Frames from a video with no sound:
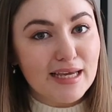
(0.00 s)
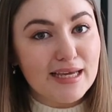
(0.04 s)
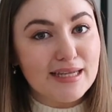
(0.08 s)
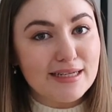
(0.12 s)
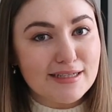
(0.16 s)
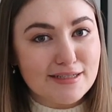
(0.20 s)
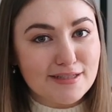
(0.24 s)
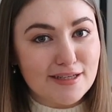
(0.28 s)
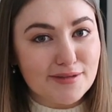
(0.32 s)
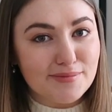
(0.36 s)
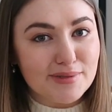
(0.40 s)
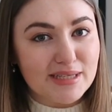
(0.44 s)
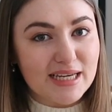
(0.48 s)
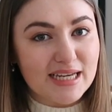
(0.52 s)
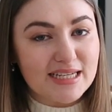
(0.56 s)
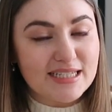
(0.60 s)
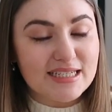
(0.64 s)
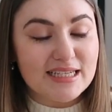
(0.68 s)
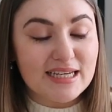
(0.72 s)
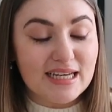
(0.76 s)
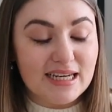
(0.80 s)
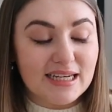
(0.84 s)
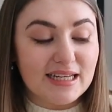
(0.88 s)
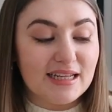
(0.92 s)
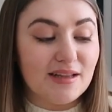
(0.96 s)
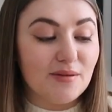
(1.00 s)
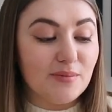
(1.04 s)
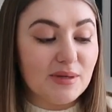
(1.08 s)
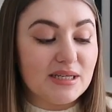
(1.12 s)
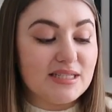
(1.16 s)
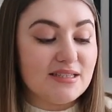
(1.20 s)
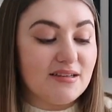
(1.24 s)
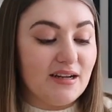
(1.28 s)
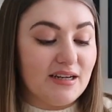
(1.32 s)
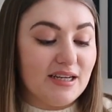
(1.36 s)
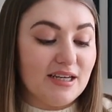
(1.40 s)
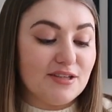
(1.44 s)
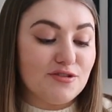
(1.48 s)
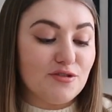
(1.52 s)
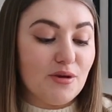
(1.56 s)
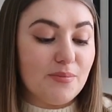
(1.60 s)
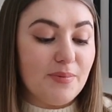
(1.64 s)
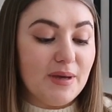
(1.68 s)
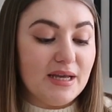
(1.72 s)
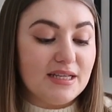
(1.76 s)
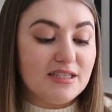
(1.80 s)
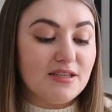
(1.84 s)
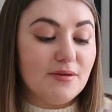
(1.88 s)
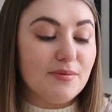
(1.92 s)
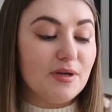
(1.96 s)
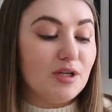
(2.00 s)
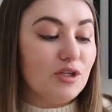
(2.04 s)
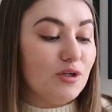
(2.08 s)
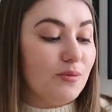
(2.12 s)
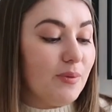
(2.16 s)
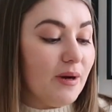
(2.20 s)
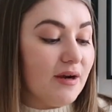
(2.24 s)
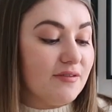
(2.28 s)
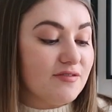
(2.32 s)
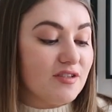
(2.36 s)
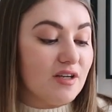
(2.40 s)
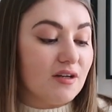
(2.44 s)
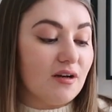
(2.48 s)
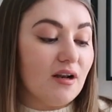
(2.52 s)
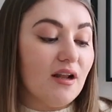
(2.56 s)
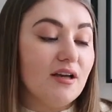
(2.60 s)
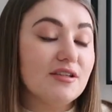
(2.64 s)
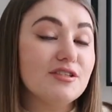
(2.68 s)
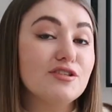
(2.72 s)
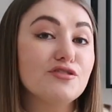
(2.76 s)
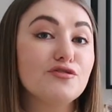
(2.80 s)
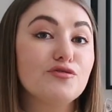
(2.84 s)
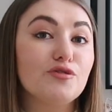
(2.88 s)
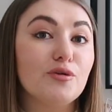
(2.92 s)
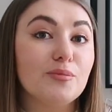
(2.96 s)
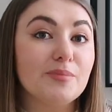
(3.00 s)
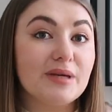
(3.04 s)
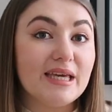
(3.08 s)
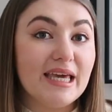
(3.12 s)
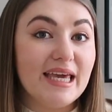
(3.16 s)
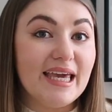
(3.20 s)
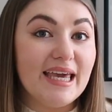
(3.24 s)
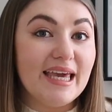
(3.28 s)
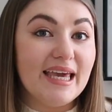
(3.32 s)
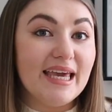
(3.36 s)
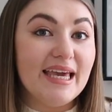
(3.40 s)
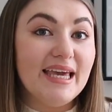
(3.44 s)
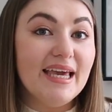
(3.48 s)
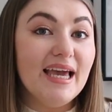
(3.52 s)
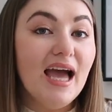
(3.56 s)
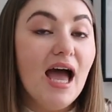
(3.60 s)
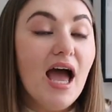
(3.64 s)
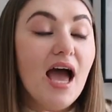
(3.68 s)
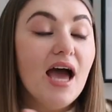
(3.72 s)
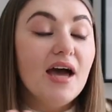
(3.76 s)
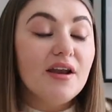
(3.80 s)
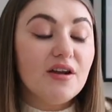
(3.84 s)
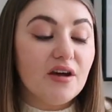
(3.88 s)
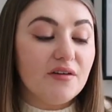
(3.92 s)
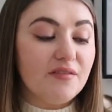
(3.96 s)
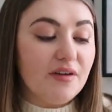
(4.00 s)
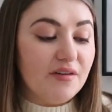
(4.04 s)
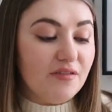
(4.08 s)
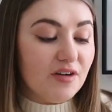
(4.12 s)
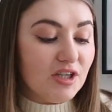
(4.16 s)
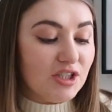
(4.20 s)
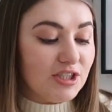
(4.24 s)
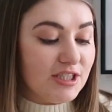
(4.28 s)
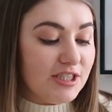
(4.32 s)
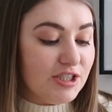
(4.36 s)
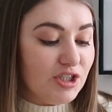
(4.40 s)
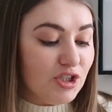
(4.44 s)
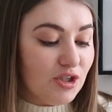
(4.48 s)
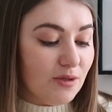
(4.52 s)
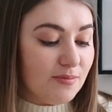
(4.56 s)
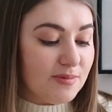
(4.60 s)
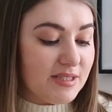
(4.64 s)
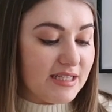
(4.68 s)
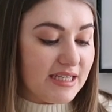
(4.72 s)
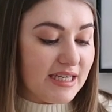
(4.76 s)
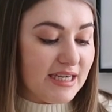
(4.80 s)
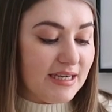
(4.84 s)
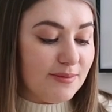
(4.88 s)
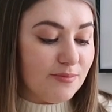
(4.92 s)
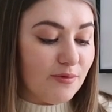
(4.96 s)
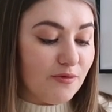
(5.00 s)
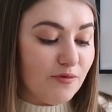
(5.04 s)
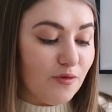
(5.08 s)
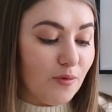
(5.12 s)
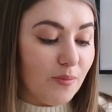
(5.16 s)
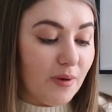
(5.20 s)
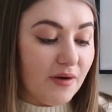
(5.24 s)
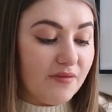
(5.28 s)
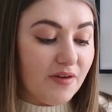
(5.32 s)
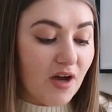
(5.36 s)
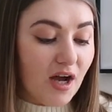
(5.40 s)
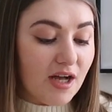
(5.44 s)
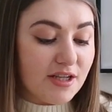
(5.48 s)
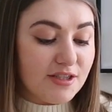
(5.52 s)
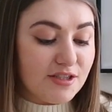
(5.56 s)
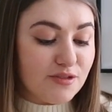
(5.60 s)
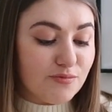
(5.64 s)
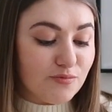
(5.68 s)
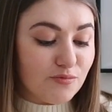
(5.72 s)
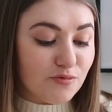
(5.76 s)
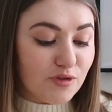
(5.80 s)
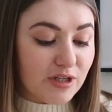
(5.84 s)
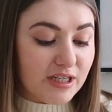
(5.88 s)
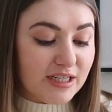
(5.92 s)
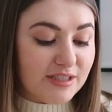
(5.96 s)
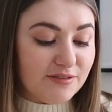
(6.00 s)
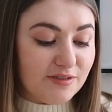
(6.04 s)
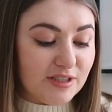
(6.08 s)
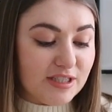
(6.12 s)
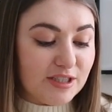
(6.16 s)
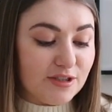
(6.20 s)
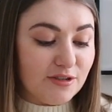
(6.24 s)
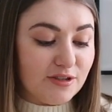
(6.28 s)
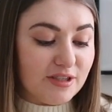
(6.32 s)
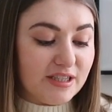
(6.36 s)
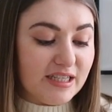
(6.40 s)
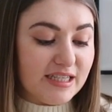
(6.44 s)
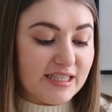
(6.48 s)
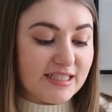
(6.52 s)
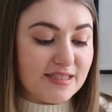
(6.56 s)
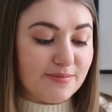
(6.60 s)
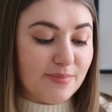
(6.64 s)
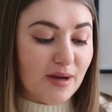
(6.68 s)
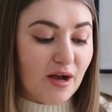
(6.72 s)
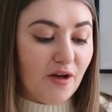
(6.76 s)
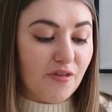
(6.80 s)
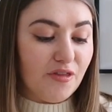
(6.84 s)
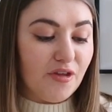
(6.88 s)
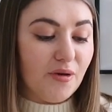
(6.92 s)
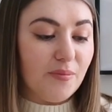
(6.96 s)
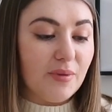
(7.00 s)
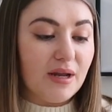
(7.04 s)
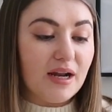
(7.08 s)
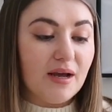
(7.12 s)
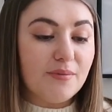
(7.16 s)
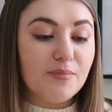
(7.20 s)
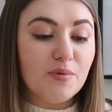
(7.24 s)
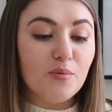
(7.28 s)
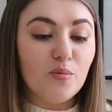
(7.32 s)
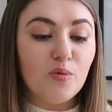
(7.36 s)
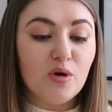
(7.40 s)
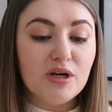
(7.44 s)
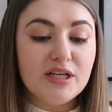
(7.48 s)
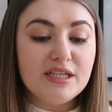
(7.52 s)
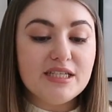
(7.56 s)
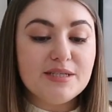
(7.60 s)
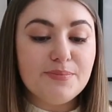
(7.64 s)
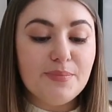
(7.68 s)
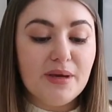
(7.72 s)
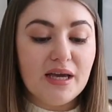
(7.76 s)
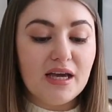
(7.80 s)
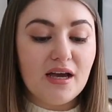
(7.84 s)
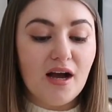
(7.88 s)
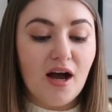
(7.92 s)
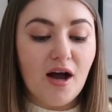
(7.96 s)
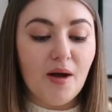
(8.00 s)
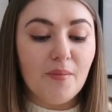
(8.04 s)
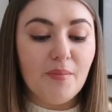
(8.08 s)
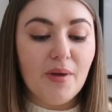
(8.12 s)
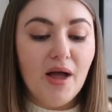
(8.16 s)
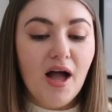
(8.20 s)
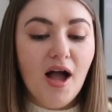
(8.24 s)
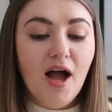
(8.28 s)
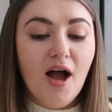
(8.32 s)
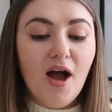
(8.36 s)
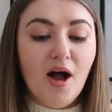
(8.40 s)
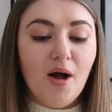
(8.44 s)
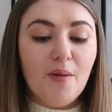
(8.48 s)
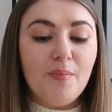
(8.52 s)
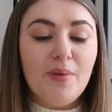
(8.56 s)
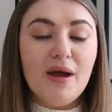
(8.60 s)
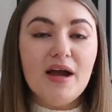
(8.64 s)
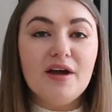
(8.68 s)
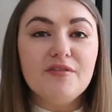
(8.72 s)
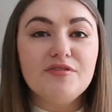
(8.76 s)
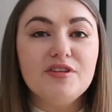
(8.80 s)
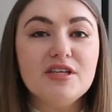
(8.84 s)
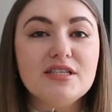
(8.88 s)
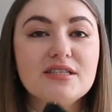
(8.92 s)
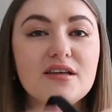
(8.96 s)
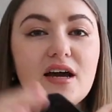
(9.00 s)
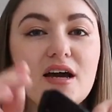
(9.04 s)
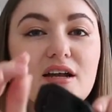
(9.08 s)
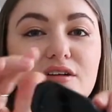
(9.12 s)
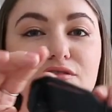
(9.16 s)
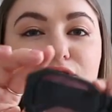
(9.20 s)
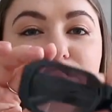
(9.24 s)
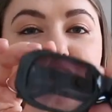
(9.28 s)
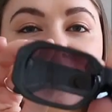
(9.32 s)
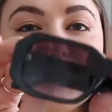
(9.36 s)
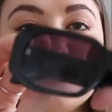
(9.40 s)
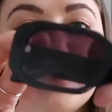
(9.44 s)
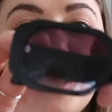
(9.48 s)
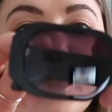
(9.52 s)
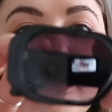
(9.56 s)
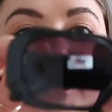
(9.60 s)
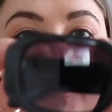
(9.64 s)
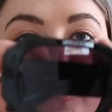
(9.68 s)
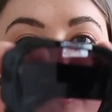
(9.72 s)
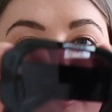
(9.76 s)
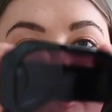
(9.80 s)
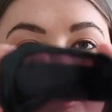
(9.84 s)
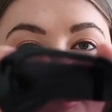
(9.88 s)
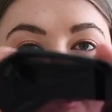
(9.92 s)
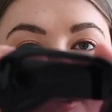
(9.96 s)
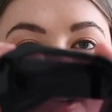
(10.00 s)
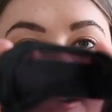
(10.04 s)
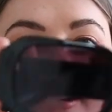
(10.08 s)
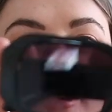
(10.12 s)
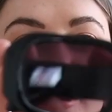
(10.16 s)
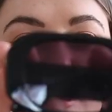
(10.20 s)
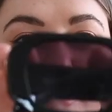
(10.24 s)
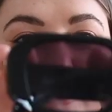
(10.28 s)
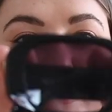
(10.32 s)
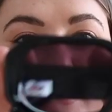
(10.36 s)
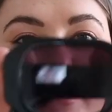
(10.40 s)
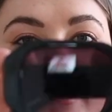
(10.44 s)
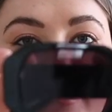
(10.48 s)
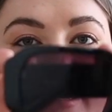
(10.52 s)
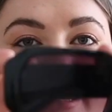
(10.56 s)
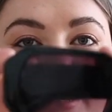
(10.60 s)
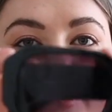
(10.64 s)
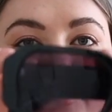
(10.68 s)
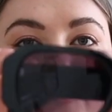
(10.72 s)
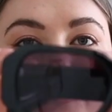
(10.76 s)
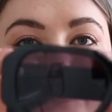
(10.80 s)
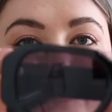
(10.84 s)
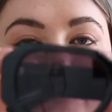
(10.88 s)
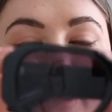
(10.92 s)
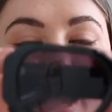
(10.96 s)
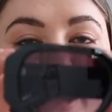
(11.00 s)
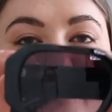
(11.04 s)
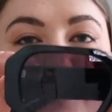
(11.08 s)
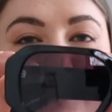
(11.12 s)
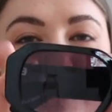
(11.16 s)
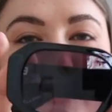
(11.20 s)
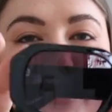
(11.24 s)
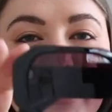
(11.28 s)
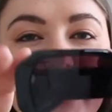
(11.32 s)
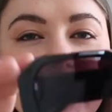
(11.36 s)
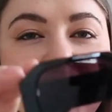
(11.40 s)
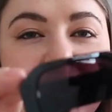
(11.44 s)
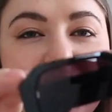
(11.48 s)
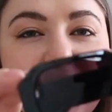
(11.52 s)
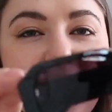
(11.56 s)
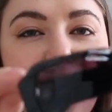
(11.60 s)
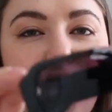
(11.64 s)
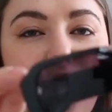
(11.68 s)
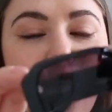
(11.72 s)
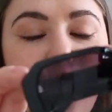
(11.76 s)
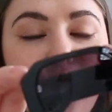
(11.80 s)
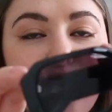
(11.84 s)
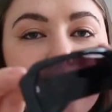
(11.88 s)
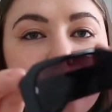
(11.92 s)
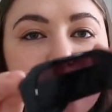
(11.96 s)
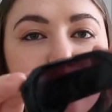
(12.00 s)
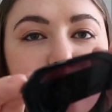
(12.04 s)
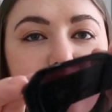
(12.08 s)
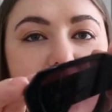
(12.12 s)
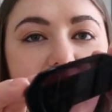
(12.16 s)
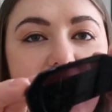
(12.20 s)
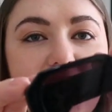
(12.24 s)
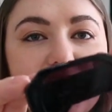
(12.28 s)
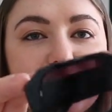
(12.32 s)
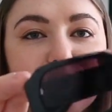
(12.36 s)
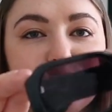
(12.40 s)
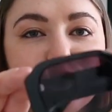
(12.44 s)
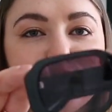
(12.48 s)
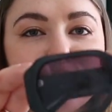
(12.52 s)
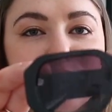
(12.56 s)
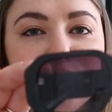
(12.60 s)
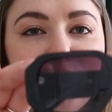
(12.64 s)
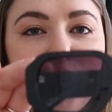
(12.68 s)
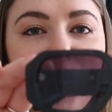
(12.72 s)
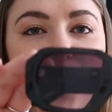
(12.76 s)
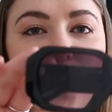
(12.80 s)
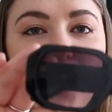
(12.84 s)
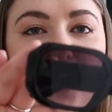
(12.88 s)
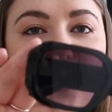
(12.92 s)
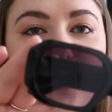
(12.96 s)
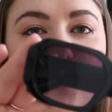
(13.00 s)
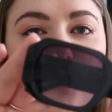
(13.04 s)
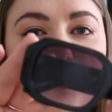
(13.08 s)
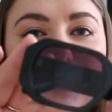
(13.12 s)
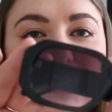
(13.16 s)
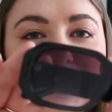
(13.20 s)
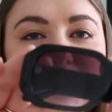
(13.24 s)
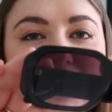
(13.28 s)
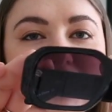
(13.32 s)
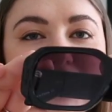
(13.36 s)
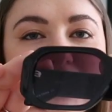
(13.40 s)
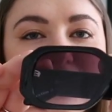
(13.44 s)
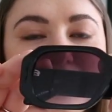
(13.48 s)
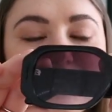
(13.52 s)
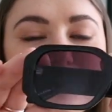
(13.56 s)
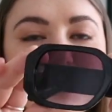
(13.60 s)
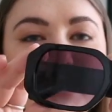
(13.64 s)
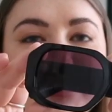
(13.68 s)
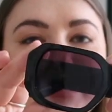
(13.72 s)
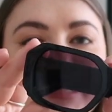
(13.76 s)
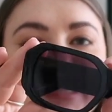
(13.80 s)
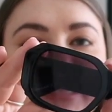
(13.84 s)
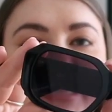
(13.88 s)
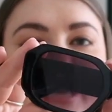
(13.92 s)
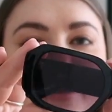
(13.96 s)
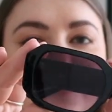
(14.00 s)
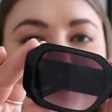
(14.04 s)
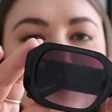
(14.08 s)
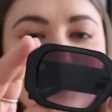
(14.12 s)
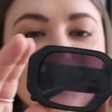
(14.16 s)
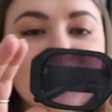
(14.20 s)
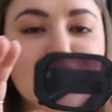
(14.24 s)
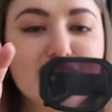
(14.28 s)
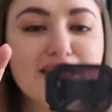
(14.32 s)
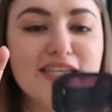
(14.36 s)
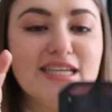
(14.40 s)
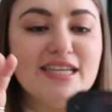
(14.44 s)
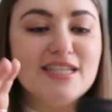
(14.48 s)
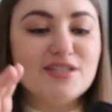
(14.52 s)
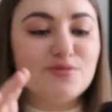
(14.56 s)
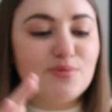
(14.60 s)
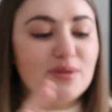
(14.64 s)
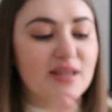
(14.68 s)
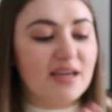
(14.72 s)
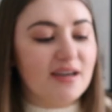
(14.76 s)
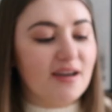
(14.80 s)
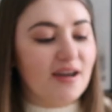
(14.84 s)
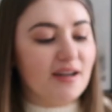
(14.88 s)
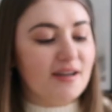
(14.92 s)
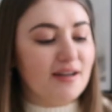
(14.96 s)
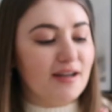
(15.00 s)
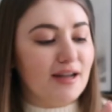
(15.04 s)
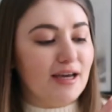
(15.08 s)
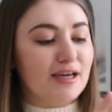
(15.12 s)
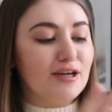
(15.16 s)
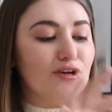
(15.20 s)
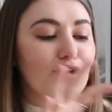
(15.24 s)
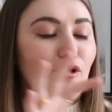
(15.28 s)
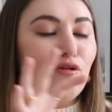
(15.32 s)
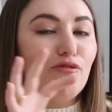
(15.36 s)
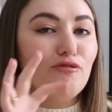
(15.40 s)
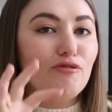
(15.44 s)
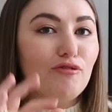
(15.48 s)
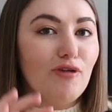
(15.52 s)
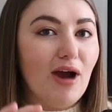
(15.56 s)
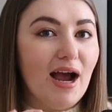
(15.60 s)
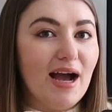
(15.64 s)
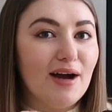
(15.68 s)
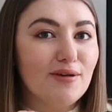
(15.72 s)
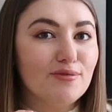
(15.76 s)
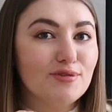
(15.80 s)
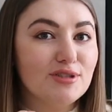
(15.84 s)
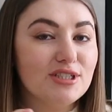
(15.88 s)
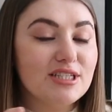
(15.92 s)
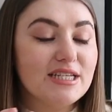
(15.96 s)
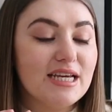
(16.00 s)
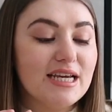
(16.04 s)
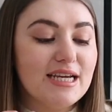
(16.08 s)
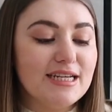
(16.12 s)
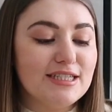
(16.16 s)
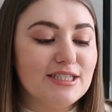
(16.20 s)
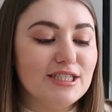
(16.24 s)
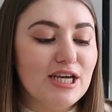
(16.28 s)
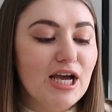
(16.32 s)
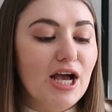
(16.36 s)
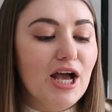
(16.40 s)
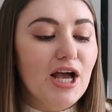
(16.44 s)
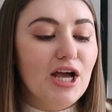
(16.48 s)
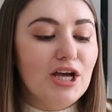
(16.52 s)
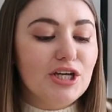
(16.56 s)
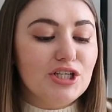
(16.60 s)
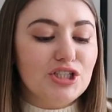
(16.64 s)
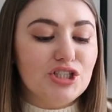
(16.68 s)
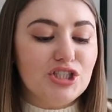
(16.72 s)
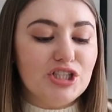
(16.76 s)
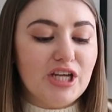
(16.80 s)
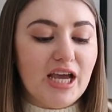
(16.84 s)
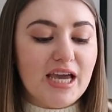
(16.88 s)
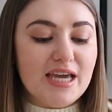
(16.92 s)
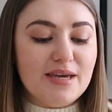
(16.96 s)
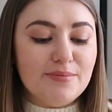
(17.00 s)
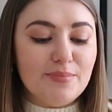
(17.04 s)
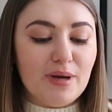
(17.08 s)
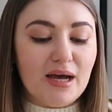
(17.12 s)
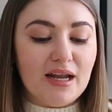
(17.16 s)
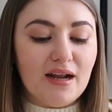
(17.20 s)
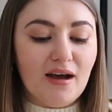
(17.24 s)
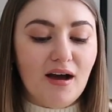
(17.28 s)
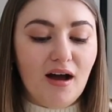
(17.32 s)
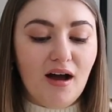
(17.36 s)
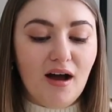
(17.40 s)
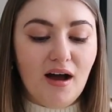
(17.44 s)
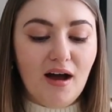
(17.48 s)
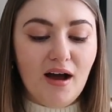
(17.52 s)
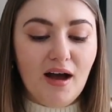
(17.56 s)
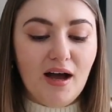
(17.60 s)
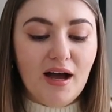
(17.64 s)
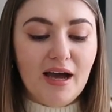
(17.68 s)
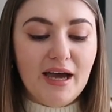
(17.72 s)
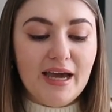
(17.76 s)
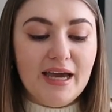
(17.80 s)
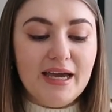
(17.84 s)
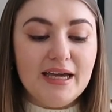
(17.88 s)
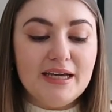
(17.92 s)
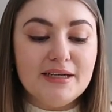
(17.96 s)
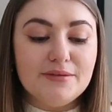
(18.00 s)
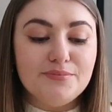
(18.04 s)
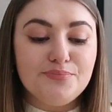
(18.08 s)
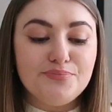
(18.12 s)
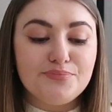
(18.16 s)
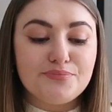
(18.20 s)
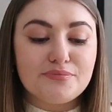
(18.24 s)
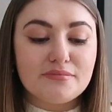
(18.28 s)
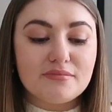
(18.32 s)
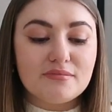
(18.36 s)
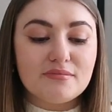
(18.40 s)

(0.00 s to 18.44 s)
it is going to be getting a little bit sunnier so I picked up a new pair of sunglasses from Quay now I've never actually shopped at Quay before but I've heard some really really good things about them and I've been wanting to pick up a pair of this kind of style of sunglasses it's like very retro a little bit 70s where they're kind of like a rounded shape and I